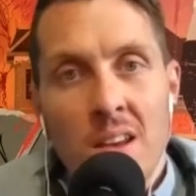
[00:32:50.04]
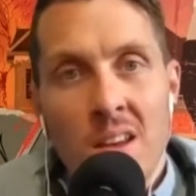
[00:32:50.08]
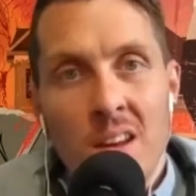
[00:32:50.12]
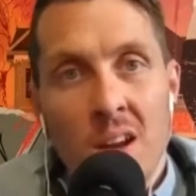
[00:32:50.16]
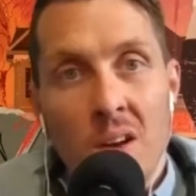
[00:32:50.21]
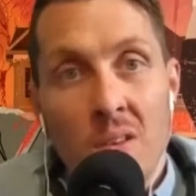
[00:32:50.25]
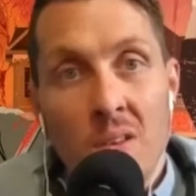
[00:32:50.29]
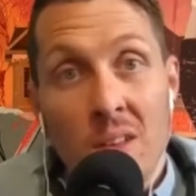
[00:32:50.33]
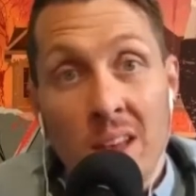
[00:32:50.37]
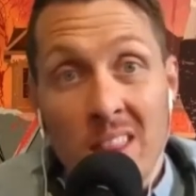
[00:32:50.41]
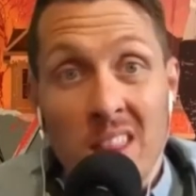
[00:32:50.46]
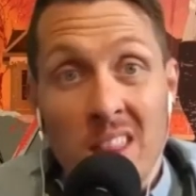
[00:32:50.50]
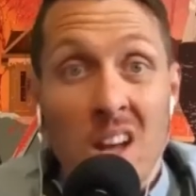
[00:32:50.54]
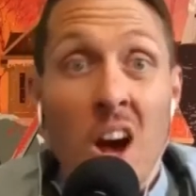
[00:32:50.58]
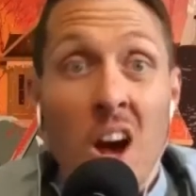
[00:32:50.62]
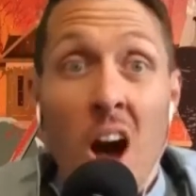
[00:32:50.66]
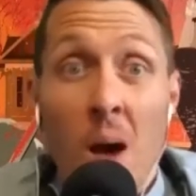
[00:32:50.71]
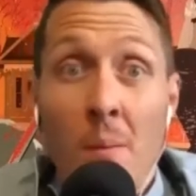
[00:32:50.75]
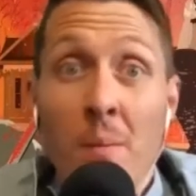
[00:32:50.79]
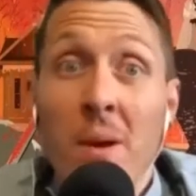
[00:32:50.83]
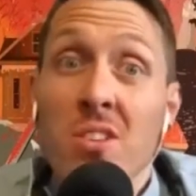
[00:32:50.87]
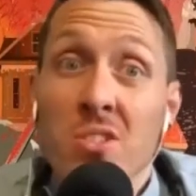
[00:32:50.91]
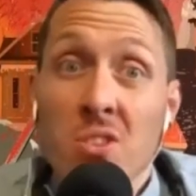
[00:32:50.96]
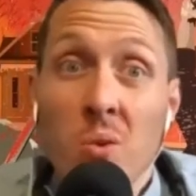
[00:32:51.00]
You know, like the
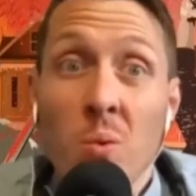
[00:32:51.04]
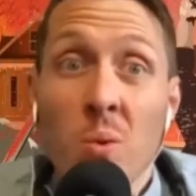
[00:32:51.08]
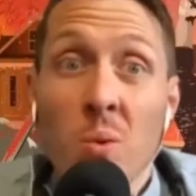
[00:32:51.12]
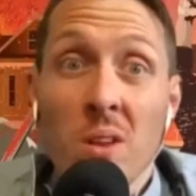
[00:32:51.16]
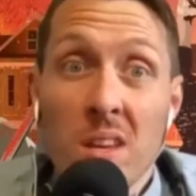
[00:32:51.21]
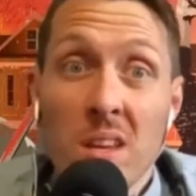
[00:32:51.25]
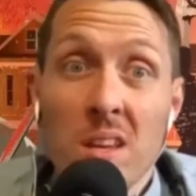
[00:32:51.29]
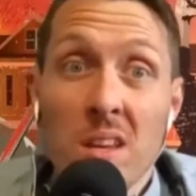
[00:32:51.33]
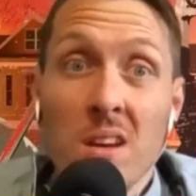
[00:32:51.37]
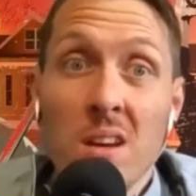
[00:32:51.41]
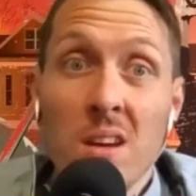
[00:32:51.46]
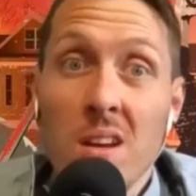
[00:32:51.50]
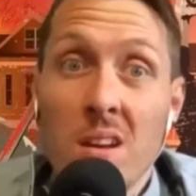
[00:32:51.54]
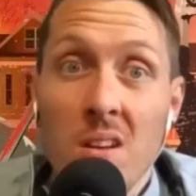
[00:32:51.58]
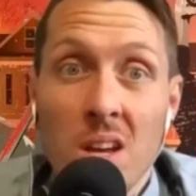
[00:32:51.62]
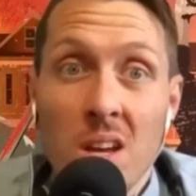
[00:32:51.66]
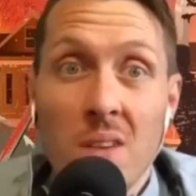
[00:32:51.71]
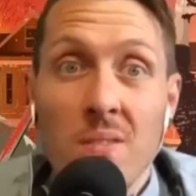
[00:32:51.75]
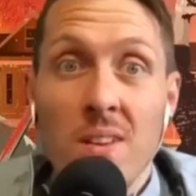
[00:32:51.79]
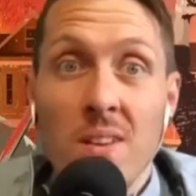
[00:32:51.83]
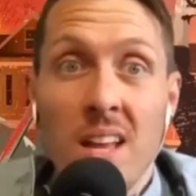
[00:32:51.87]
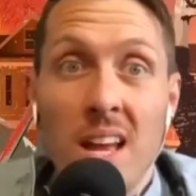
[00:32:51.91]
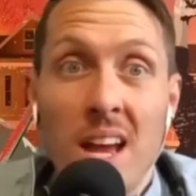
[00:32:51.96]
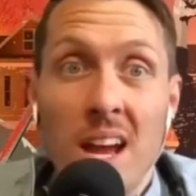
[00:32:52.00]
comics are really good. I'll
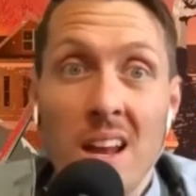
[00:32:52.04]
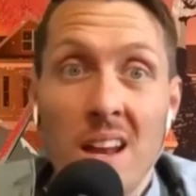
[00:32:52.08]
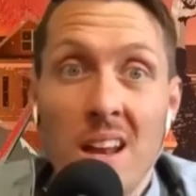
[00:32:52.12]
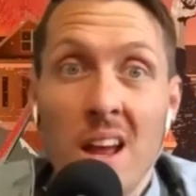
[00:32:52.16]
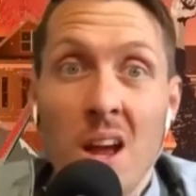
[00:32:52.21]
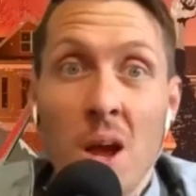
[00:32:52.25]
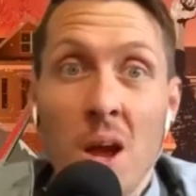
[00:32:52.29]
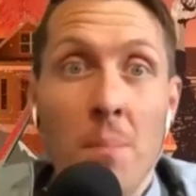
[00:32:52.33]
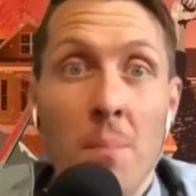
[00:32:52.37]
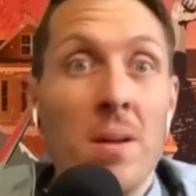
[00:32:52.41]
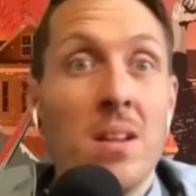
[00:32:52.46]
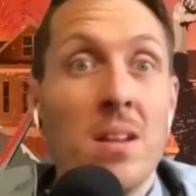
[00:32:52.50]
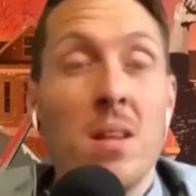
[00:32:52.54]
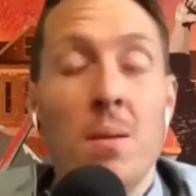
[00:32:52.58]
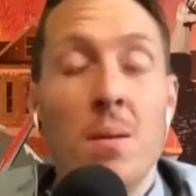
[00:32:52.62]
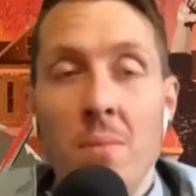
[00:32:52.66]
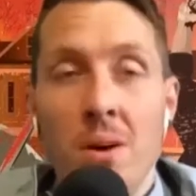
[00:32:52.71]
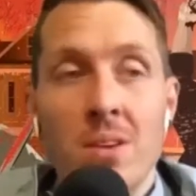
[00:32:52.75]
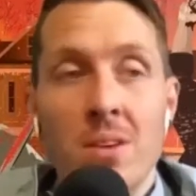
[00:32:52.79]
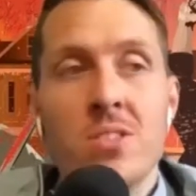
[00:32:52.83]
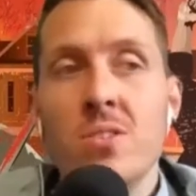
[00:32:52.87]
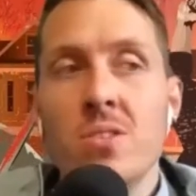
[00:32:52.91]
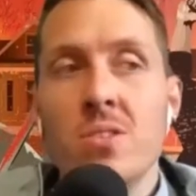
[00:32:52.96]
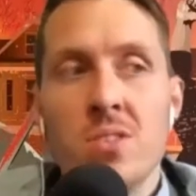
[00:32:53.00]
give it that. But the
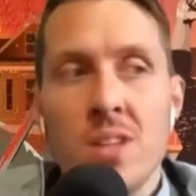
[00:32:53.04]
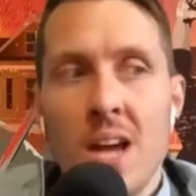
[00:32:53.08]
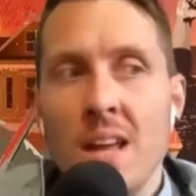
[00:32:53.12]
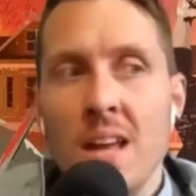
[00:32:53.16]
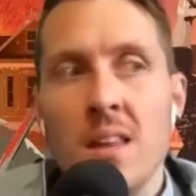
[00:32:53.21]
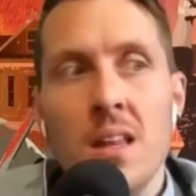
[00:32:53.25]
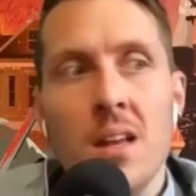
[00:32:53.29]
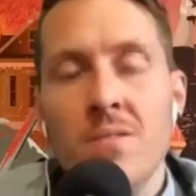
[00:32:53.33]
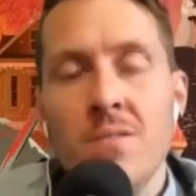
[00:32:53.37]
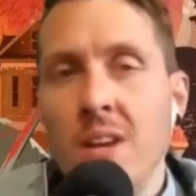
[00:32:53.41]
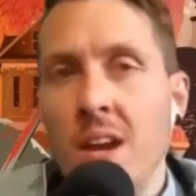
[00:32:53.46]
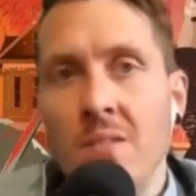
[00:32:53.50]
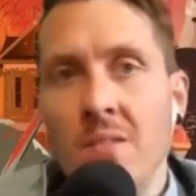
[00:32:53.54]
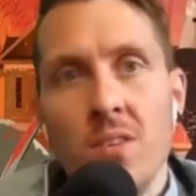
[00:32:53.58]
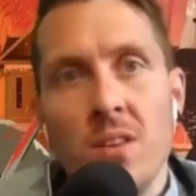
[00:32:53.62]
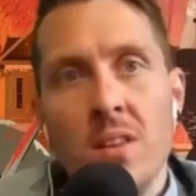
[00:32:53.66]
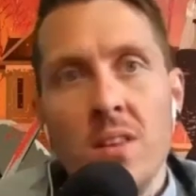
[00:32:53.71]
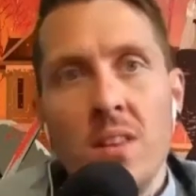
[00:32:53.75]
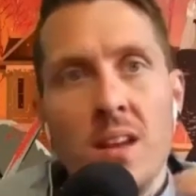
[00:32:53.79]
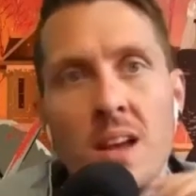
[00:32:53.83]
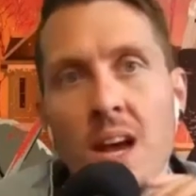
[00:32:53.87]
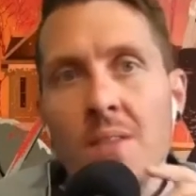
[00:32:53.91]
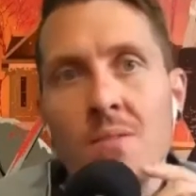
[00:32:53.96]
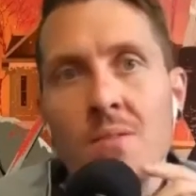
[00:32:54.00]
Munsters, I loved
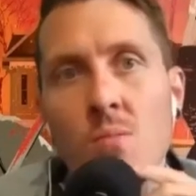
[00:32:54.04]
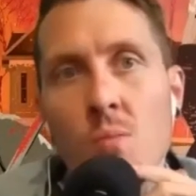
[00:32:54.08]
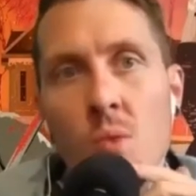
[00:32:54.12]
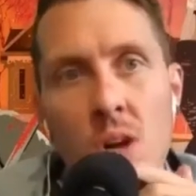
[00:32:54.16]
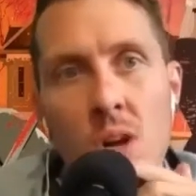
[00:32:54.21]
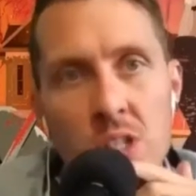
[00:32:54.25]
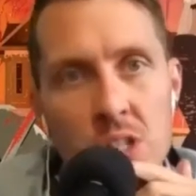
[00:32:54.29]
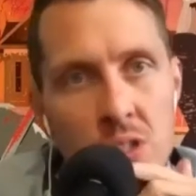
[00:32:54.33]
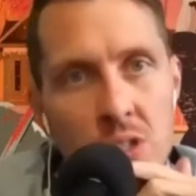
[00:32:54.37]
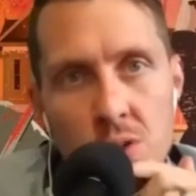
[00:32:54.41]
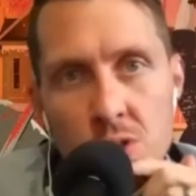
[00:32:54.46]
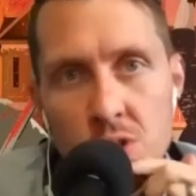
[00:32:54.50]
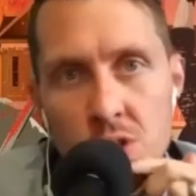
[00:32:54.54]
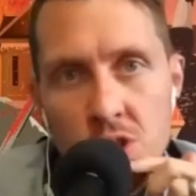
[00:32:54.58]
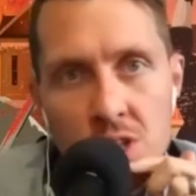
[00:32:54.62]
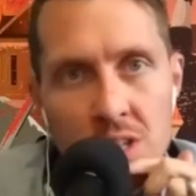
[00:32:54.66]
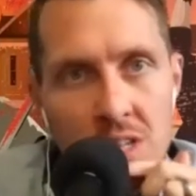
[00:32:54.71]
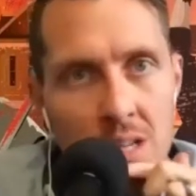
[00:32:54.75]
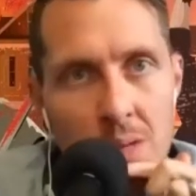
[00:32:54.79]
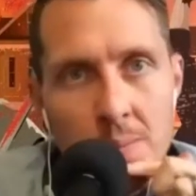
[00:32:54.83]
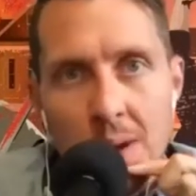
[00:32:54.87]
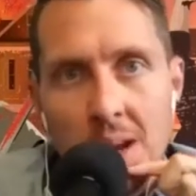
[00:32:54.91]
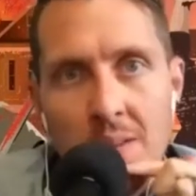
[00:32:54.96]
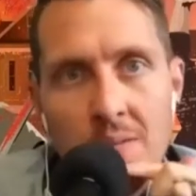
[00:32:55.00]
everything. I even watched their
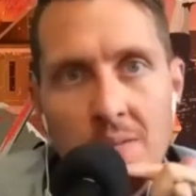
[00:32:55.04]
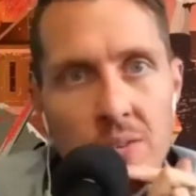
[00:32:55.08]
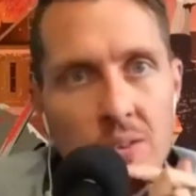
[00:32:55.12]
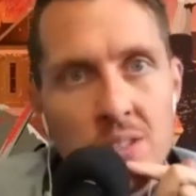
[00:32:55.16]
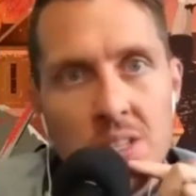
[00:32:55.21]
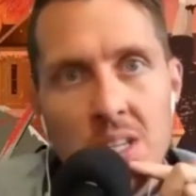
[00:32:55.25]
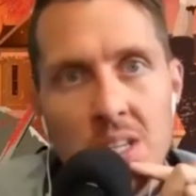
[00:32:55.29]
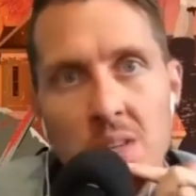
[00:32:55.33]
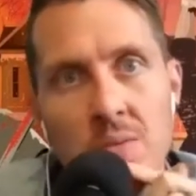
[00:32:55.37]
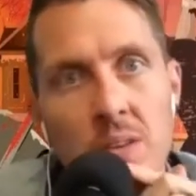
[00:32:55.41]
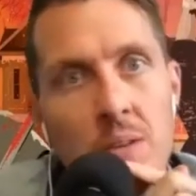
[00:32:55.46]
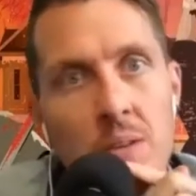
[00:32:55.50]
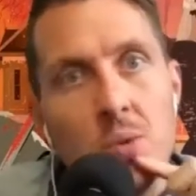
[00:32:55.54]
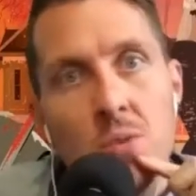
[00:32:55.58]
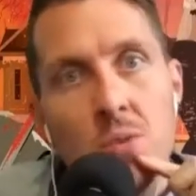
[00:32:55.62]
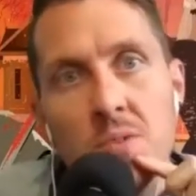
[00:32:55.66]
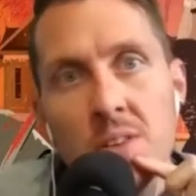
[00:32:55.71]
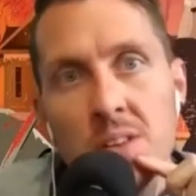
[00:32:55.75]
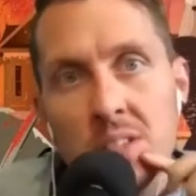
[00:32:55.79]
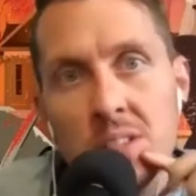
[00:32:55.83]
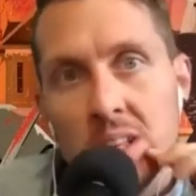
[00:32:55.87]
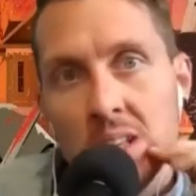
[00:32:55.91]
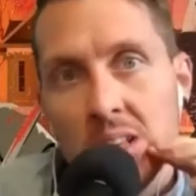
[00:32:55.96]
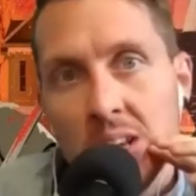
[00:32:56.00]
shitty made-for-TV
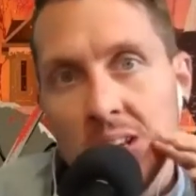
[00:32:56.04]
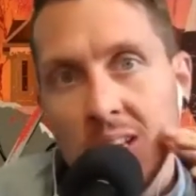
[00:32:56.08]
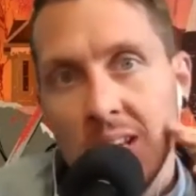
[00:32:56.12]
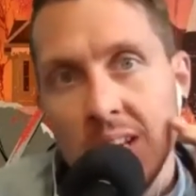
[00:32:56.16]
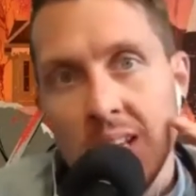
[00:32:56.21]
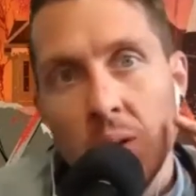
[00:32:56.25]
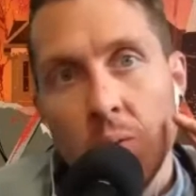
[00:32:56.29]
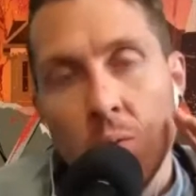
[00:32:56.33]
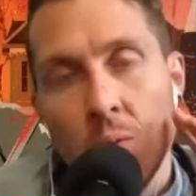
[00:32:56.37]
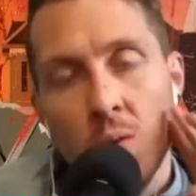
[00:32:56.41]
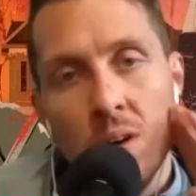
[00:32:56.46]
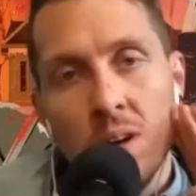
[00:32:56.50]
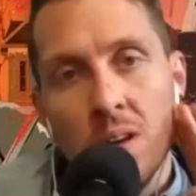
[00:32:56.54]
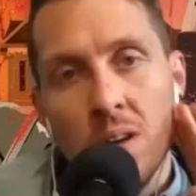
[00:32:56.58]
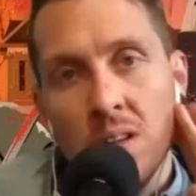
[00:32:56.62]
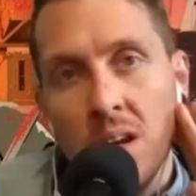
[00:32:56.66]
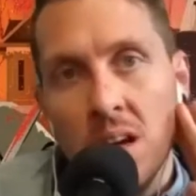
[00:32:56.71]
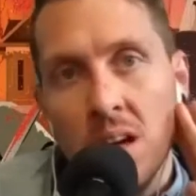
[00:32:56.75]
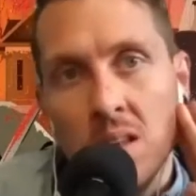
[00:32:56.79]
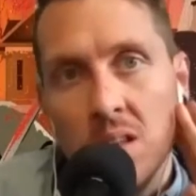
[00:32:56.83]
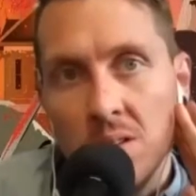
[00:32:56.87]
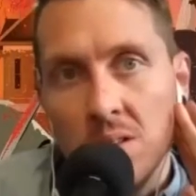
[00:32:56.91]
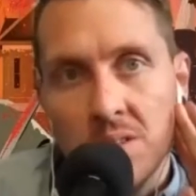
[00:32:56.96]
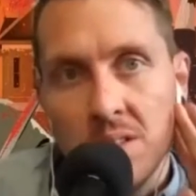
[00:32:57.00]
movies that they did that were in
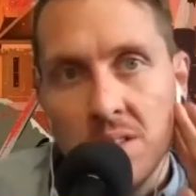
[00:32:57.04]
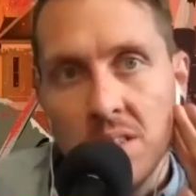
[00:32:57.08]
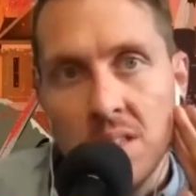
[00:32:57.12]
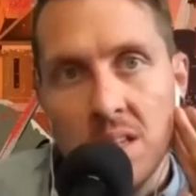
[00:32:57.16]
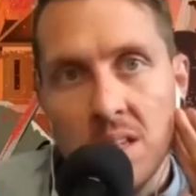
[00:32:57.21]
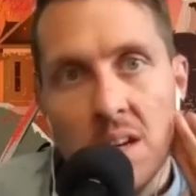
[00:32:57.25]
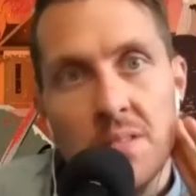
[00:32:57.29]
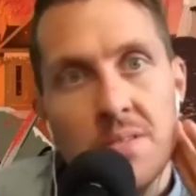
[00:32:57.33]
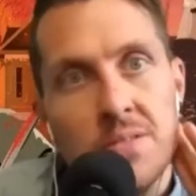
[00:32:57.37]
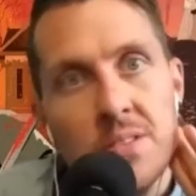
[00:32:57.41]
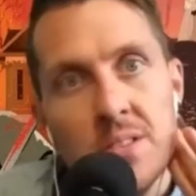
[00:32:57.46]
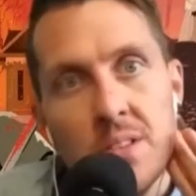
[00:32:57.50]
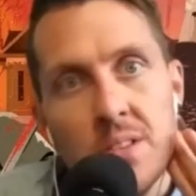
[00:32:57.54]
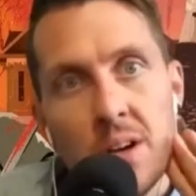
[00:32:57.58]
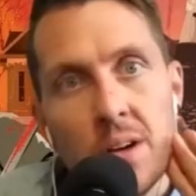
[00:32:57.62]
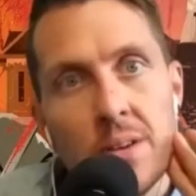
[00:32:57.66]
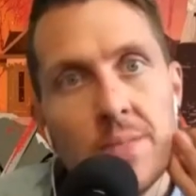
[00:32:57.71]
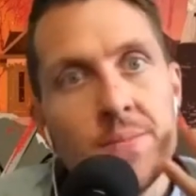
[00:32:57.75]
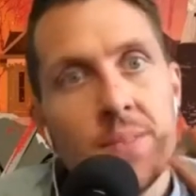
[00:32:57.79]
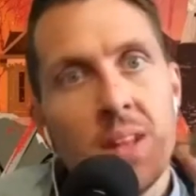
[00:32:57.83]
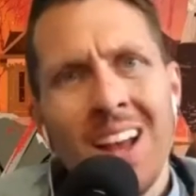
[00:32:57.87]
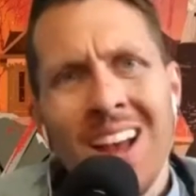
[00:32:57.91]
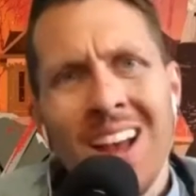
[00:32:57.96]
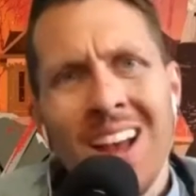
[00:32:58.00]
color and stuff. So